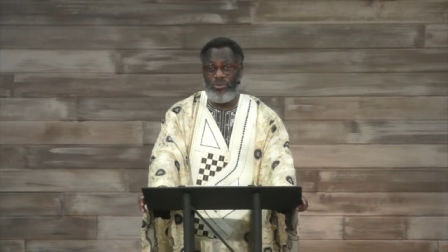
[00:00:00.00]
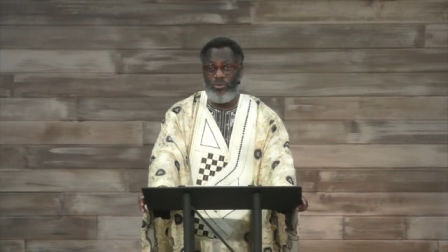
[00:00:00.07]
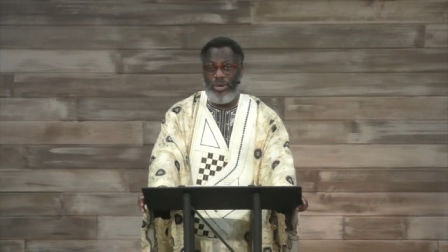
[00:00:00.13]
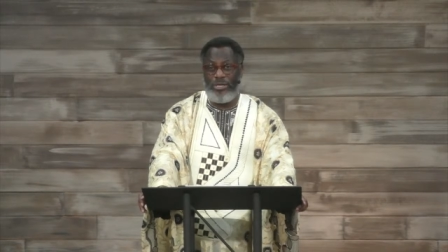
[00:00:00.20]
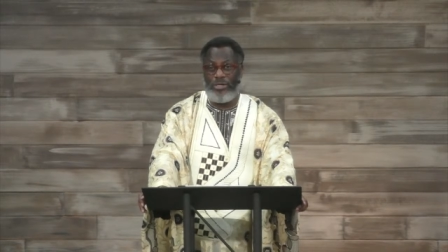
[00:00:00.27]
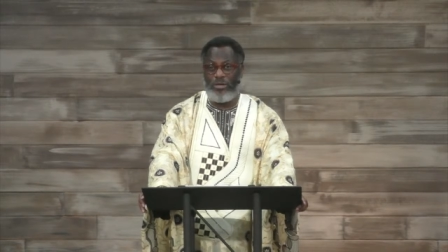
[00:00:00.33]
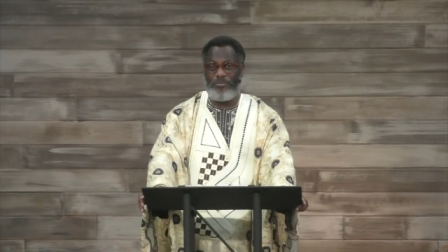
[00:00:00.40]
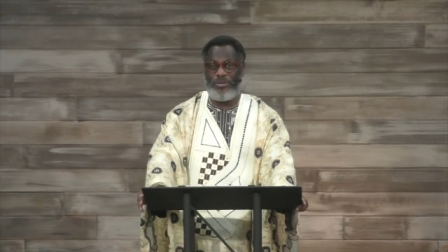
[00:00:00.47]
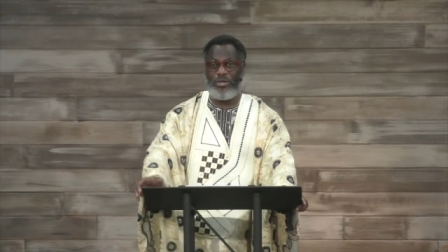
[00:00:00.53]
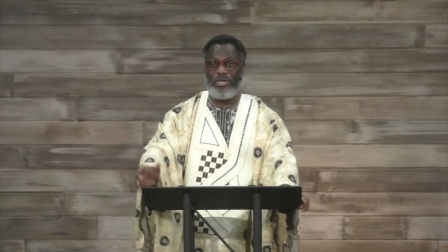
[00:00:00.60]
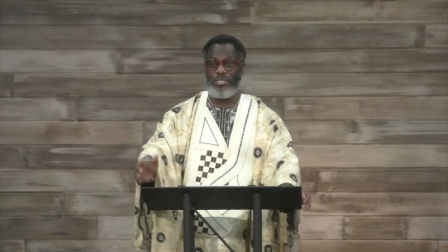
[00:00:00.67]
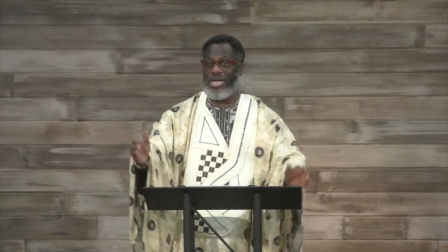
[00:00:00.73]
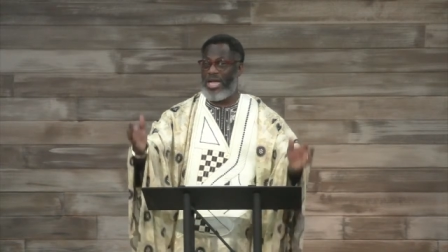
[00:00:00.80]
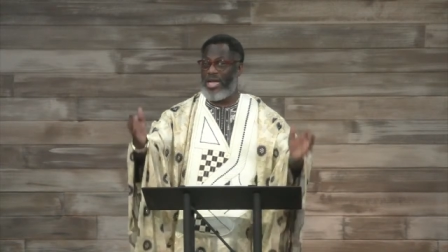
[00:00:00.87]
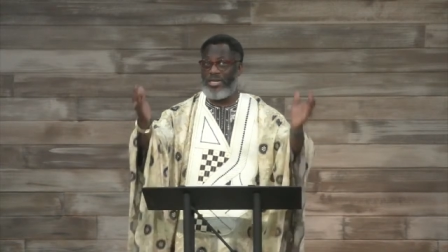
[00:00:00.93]
were not
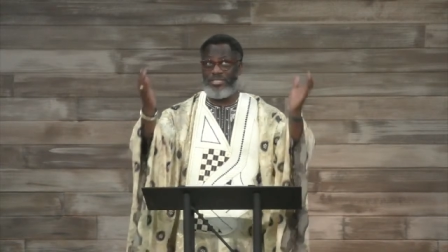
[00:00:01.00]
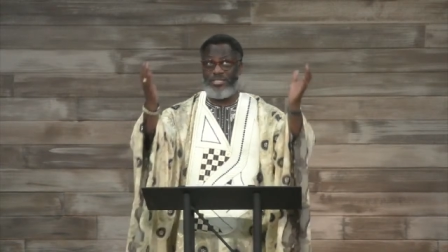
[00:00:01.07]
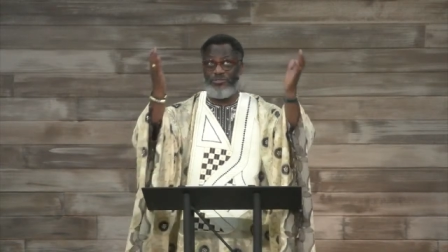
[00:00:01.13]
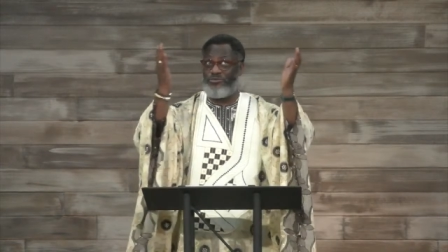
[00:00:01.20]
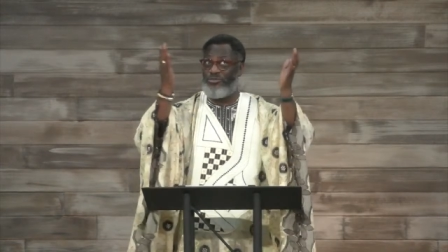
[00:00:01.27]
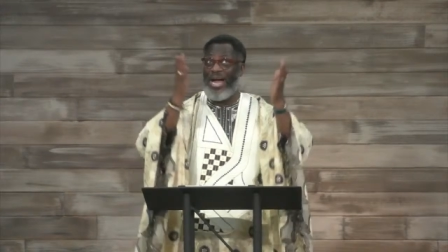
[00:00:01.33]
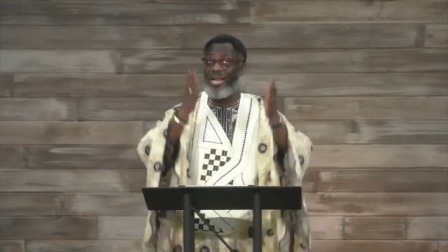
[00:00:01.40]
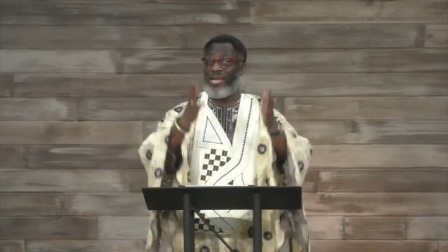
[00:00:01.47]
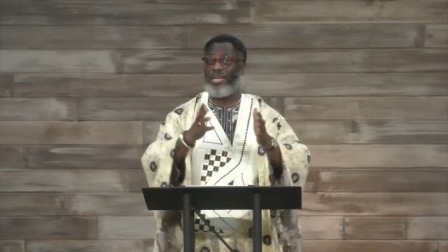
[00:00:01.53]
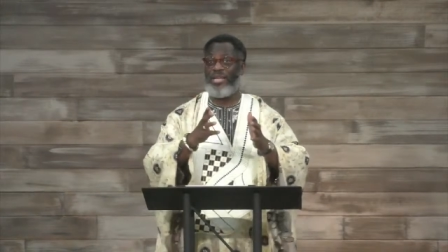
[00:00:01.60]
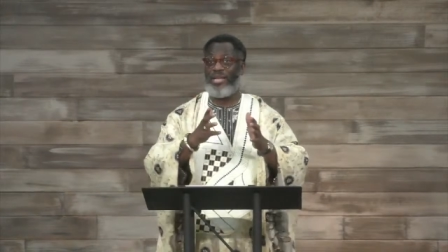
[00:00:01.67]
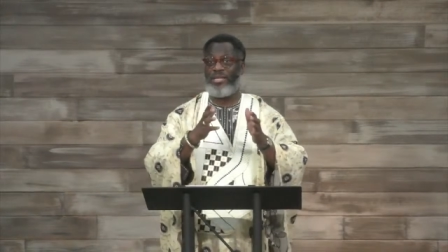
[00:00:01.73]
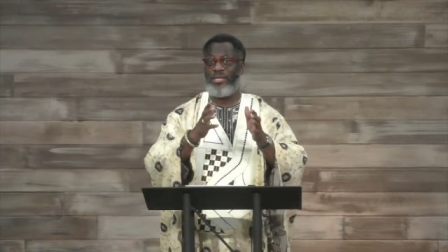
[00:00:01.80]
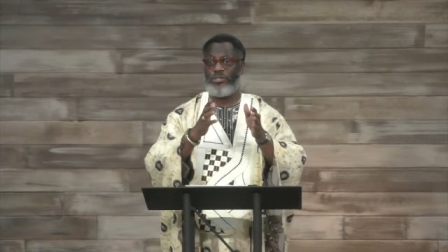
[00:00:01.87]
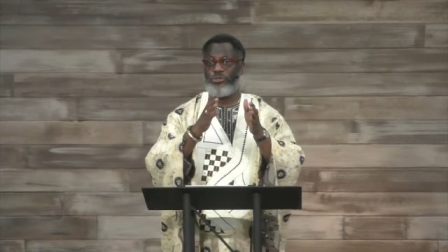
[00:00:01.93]
because I had
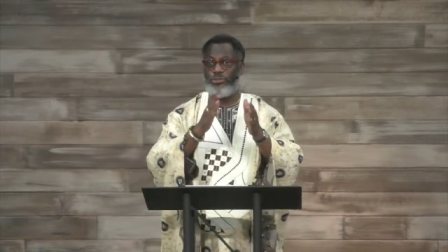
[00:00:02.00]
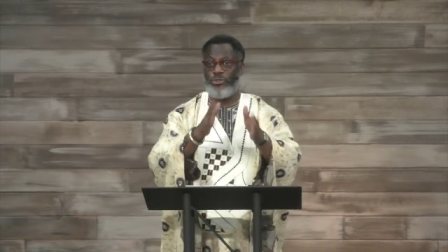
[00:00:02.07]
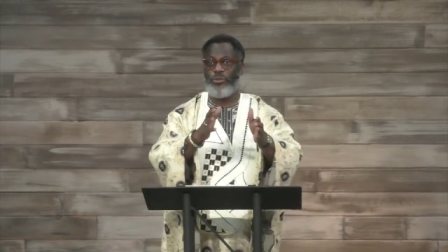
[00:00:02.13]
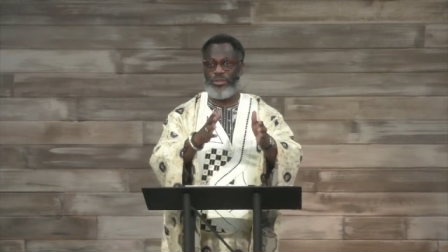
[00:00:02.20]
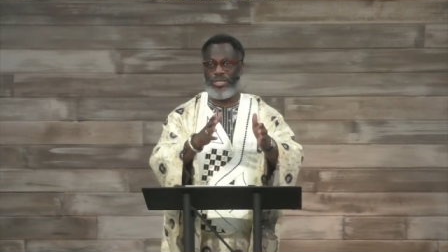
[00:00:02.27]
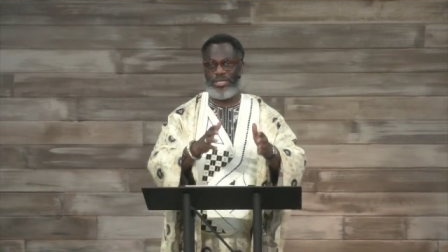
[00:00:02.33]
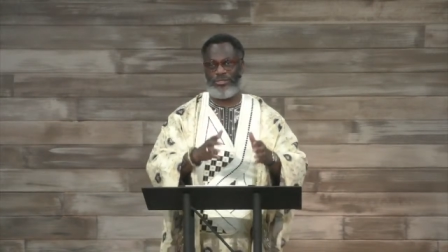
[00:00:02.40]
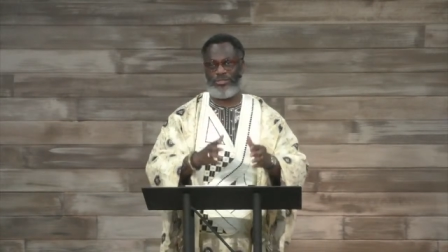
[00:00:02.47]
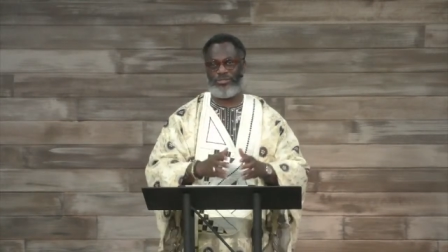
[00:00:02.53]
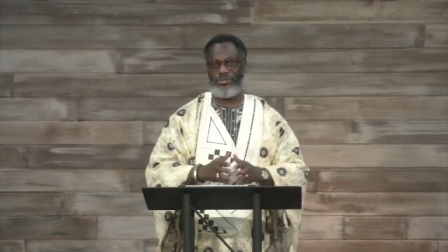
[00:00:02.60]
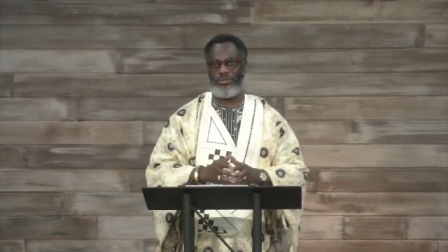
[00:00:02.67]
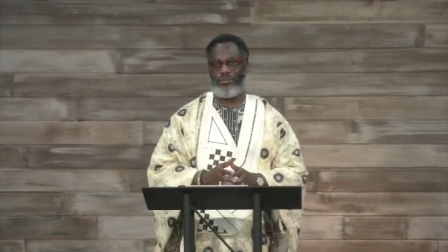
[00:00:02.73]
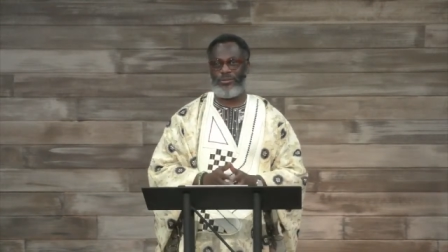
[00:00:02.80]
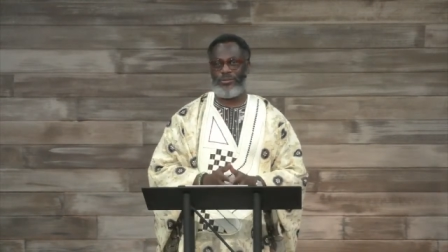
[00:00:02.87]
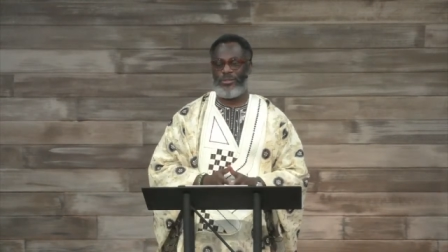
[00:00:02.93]
divinely do this,
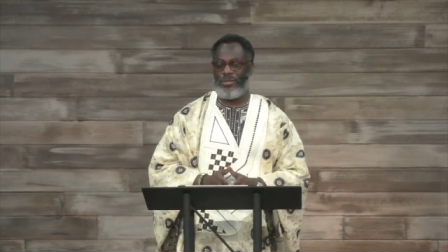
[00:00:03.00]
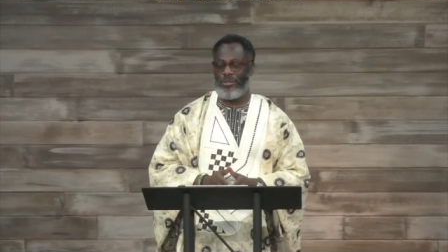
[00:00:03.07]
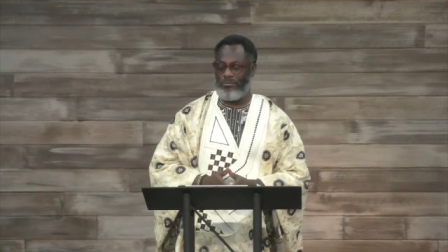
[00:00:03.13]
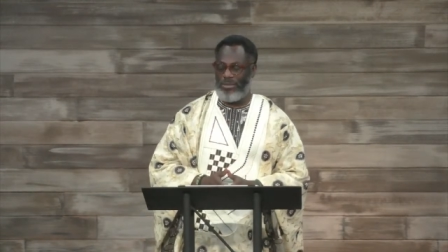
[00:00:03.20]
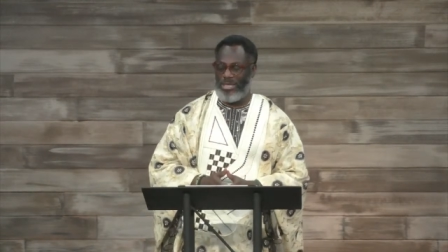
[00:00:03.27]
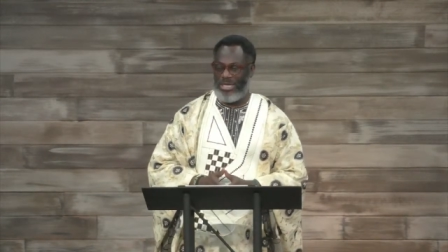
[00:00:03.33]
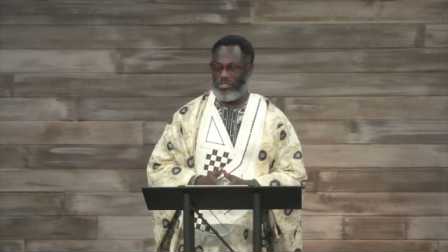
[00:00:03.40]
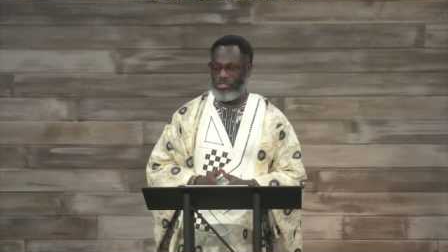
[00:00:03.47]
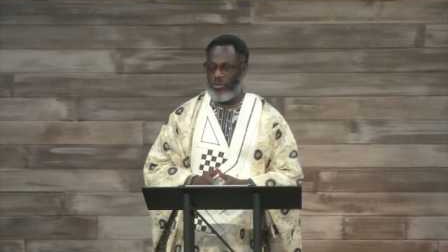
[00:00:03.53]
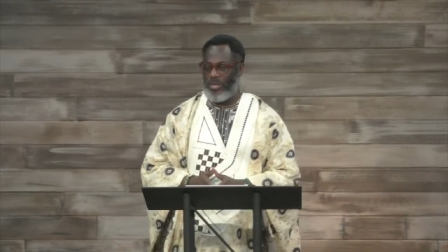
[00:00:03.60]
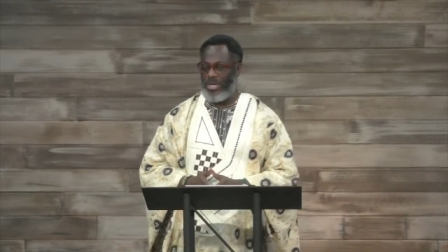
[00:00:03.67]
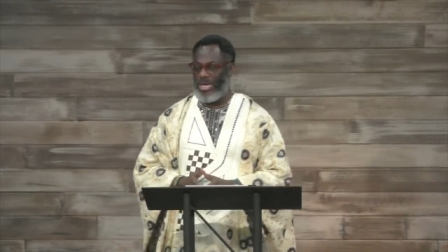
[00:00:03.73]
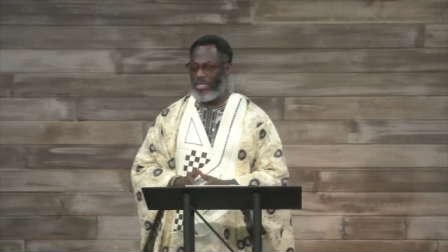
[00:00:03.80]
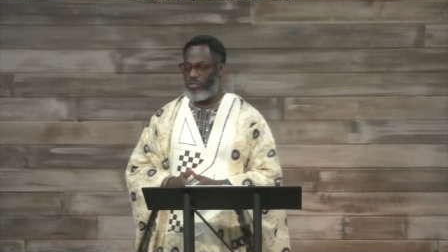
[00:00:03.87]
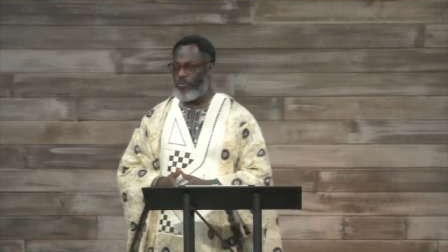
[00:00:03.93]
but I saw it as